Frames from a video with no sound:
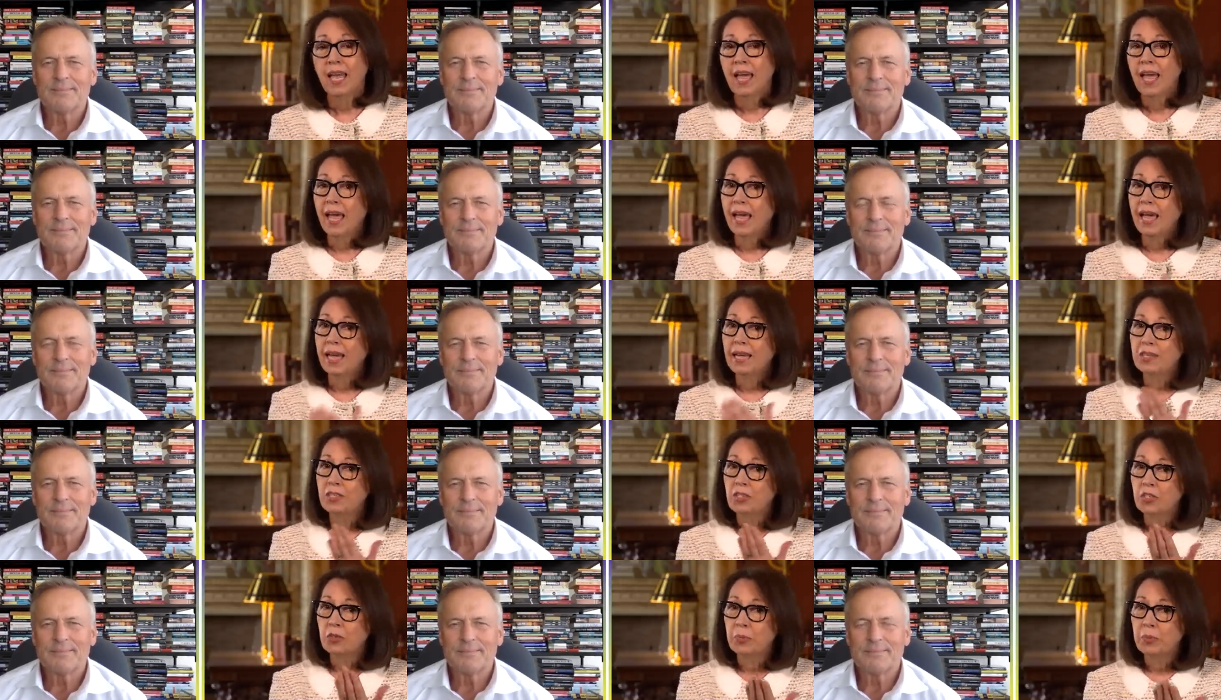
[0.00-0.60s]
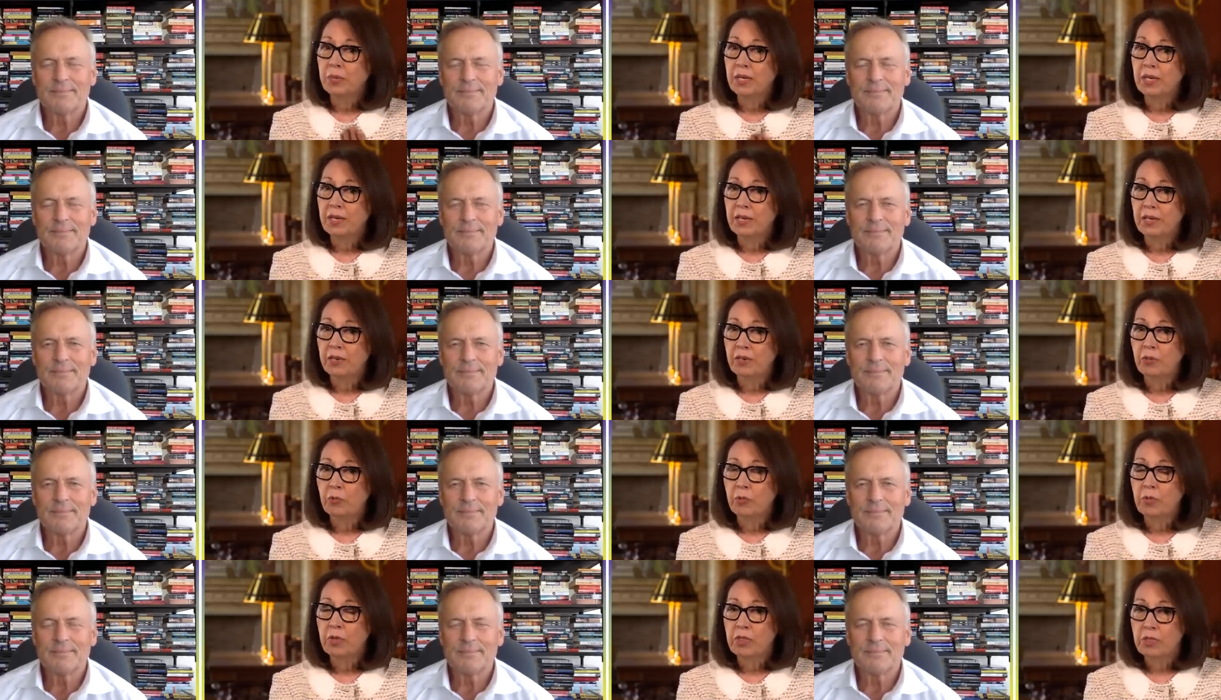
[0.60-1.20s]
Speaker 1: and to be
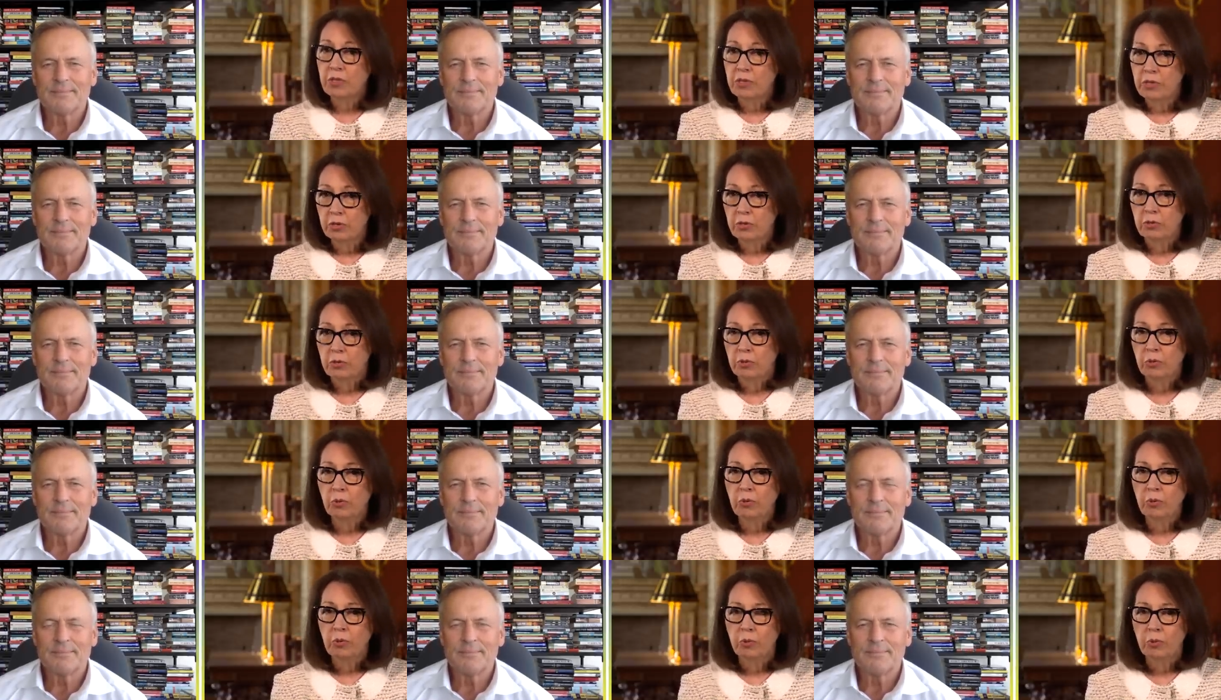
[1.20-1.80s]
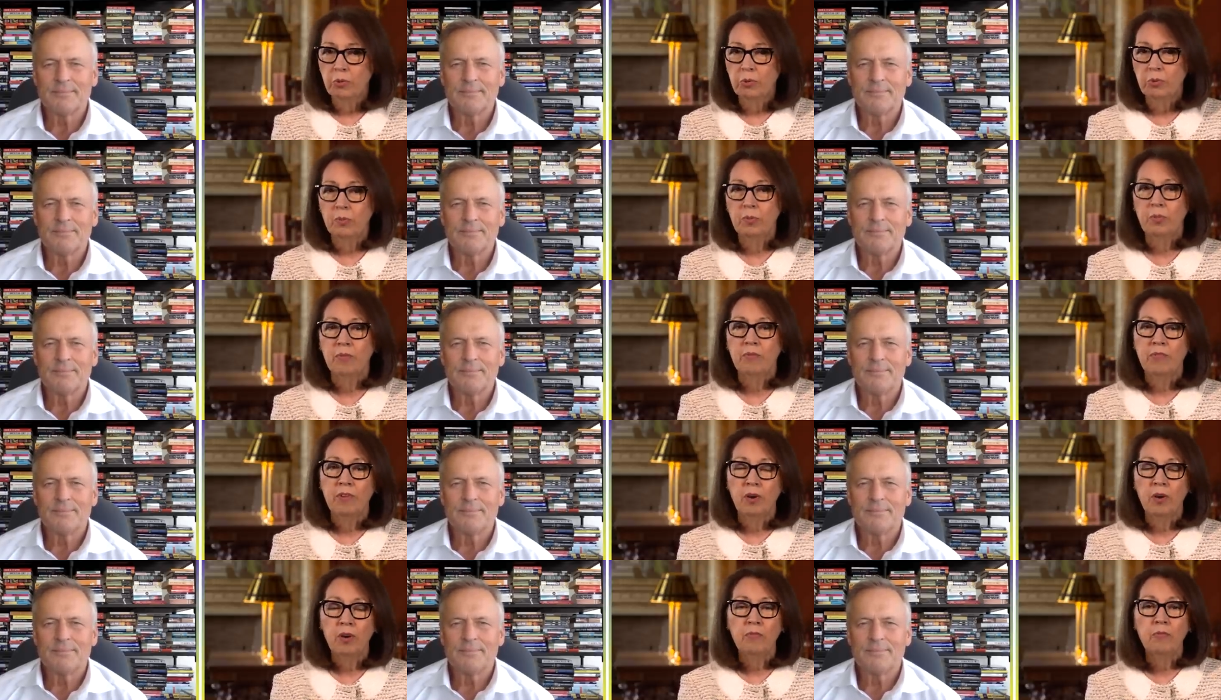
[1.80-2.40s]
here with you,
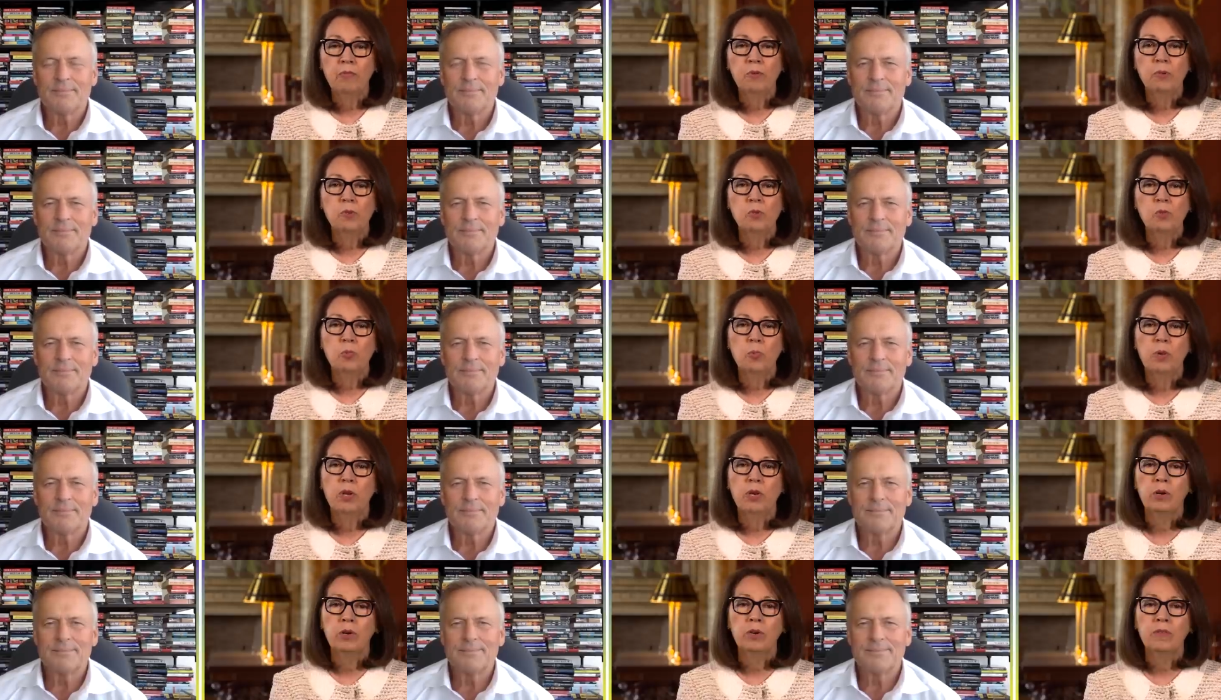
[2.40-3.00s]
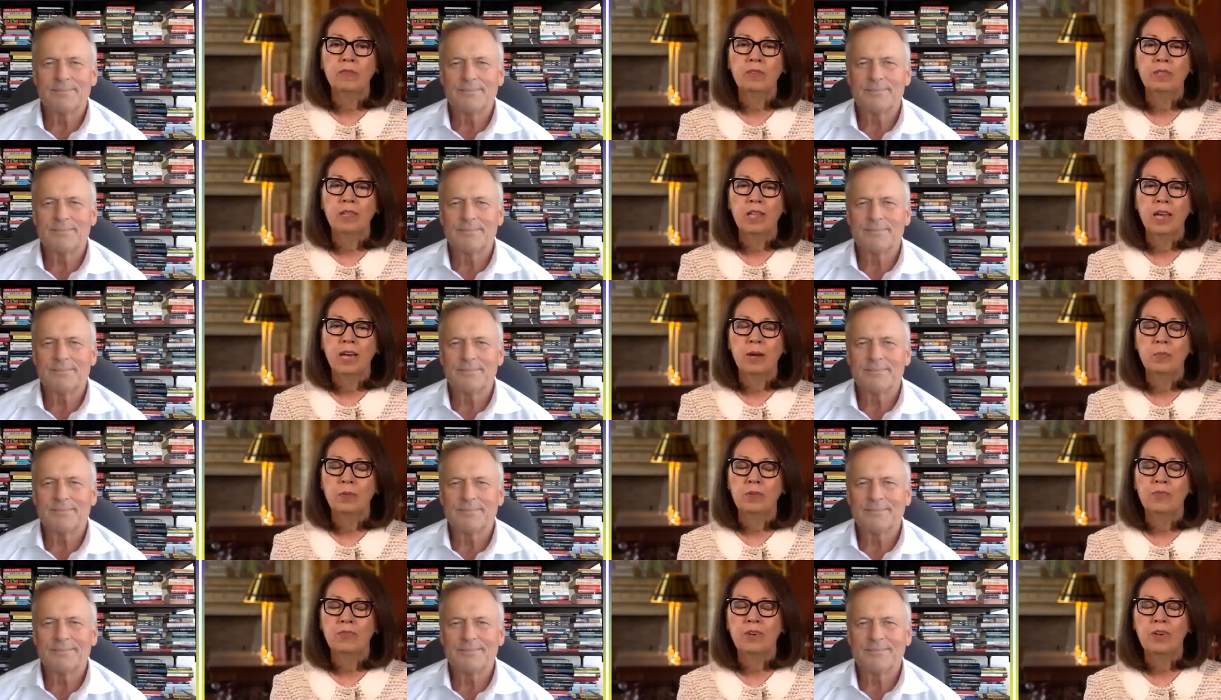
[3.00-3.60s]
who the very first winner of the
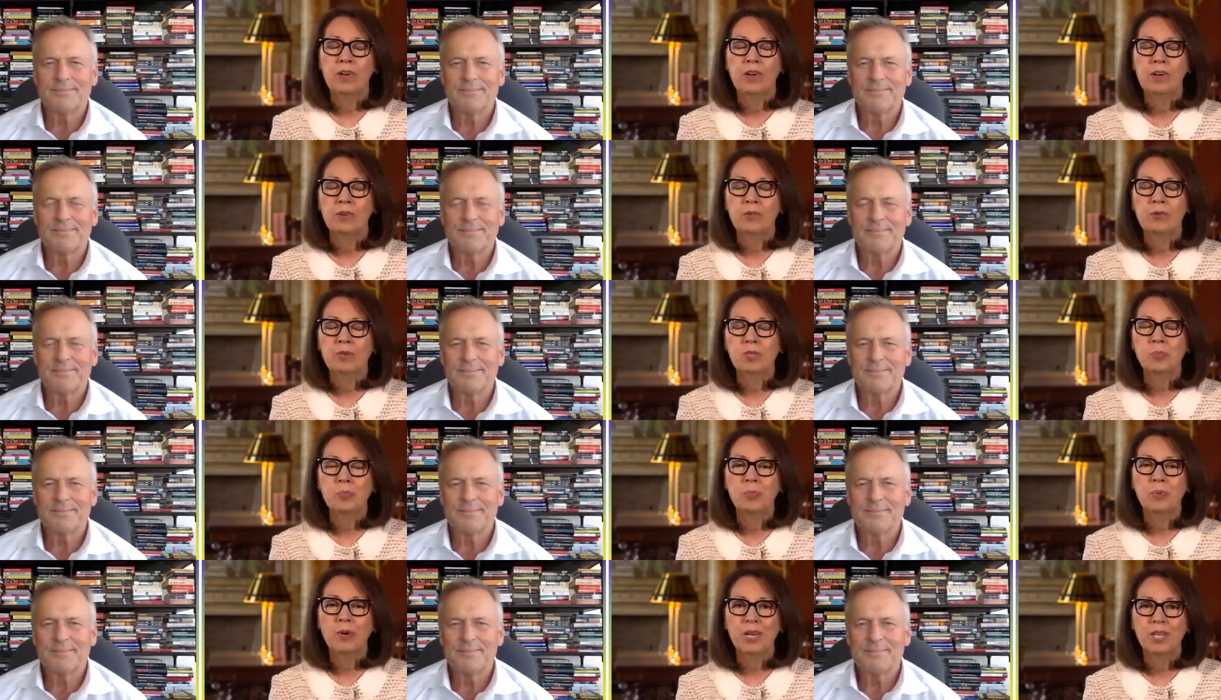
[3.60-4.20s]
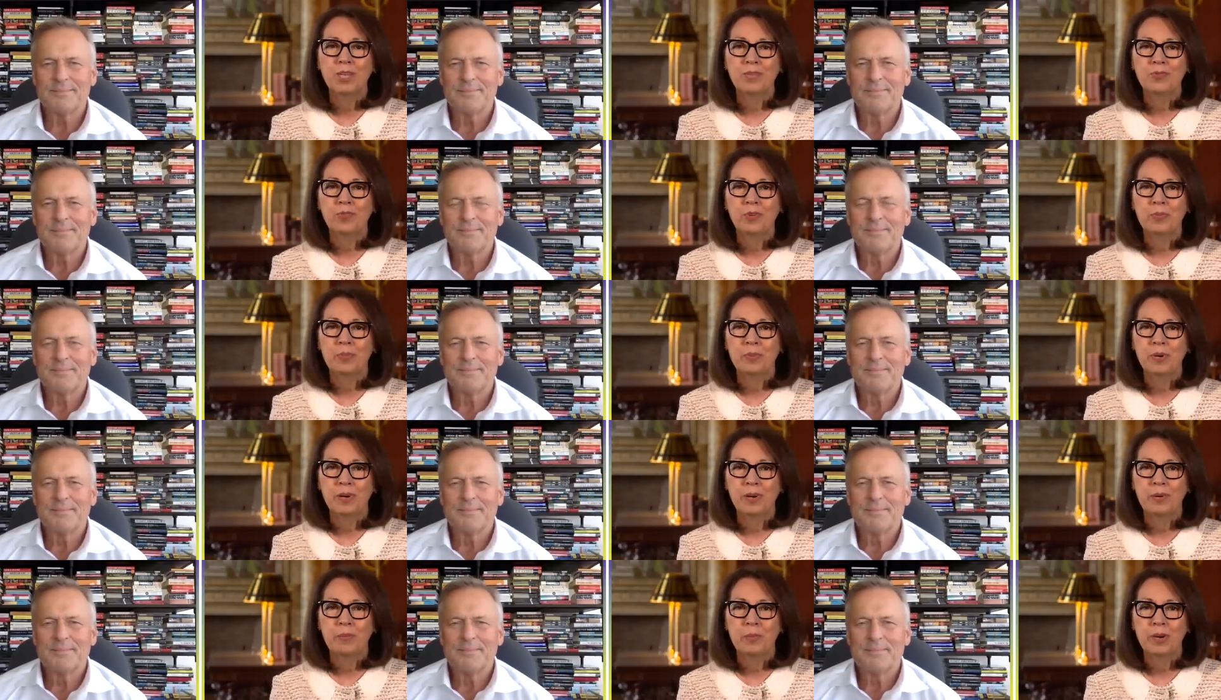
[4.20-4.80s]
Library of Congress Prize for
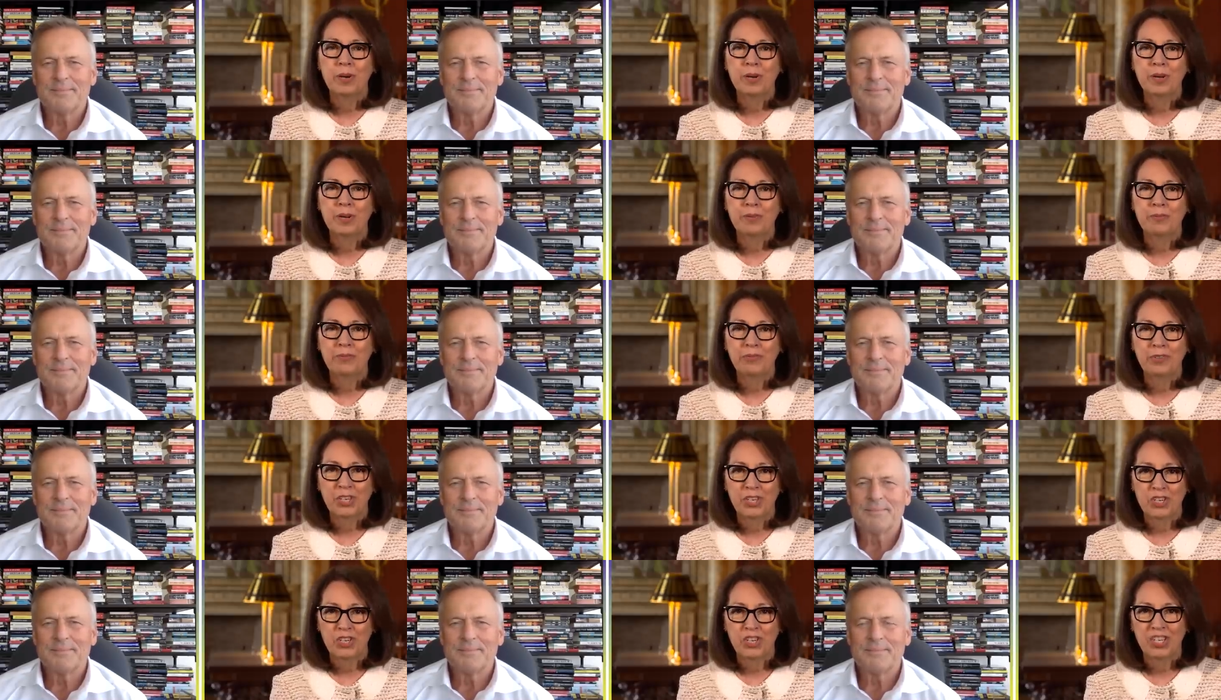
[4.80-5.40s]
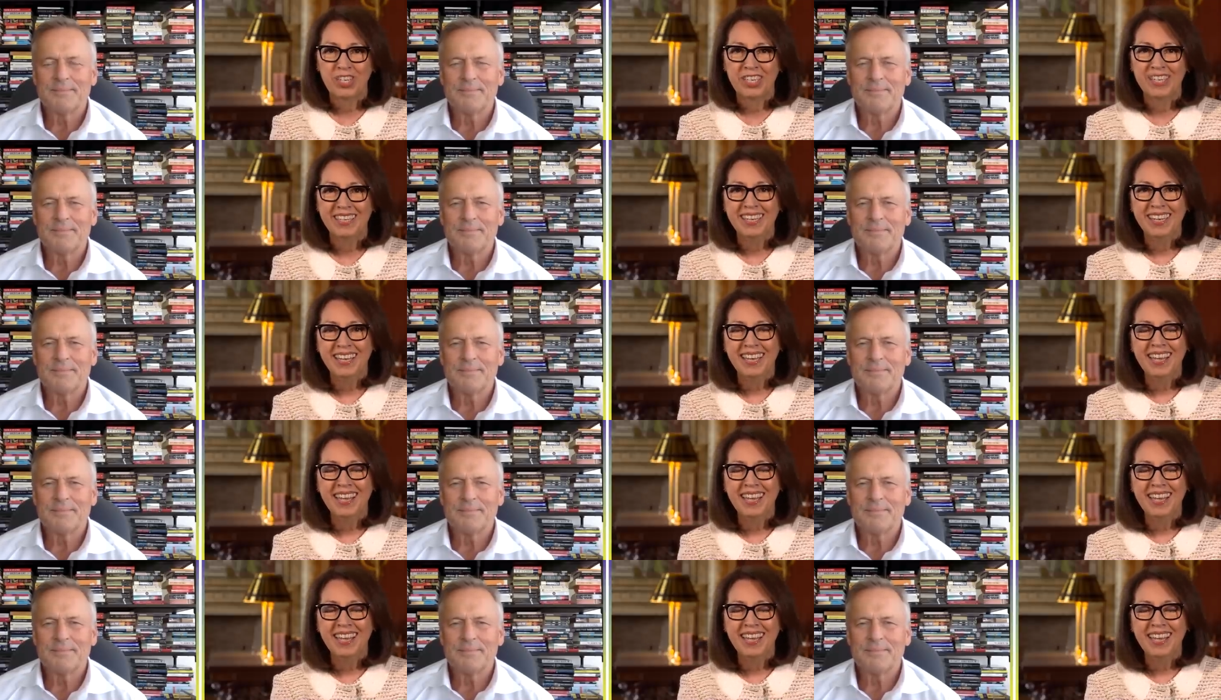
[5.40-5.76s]
American Fiction,